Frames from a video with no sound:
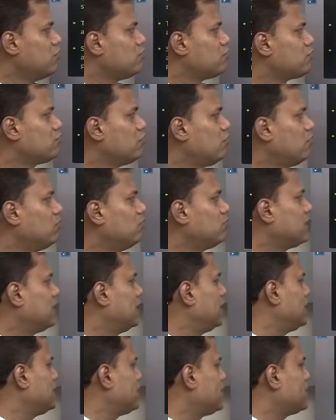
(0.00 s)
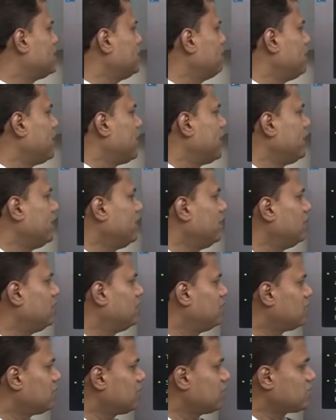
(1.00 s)
So contingency planning,
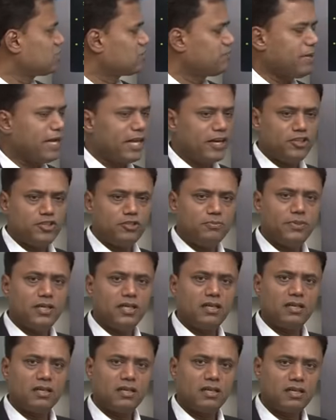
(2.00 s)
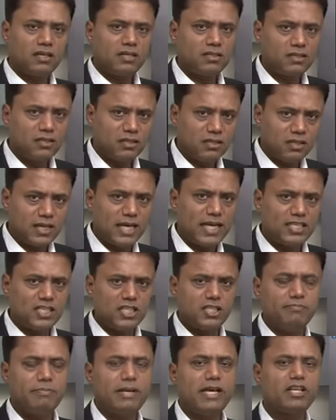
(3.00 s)
risk management,
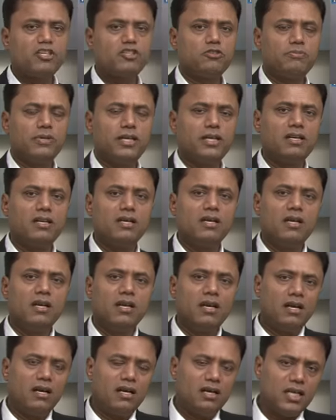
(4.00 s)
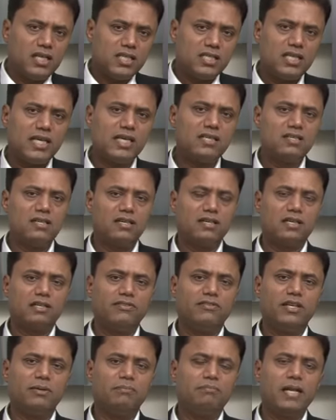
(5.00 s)
crisis management, disaster
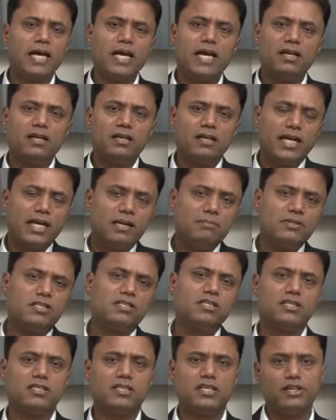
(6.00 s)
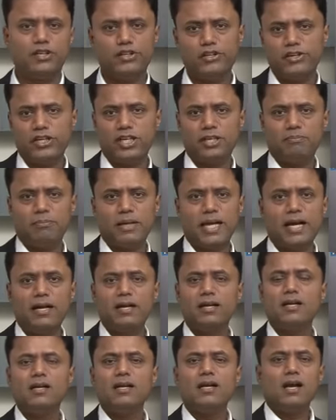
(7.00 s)
recovery plan, and business continuity plan.
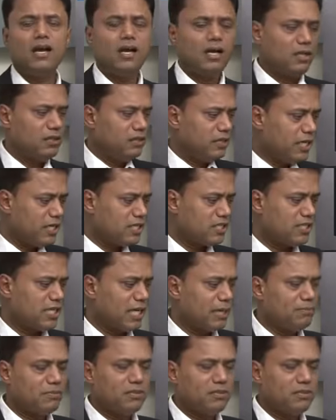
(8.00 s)
These